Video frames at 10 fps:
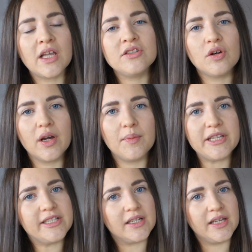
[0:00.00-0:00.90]
So I
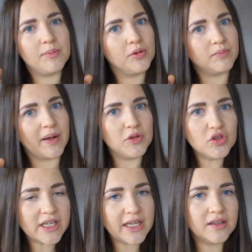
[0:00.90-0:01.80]
basically put my
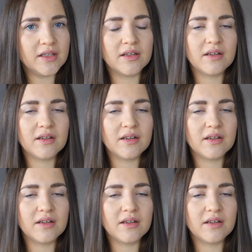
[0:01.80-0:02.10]
music in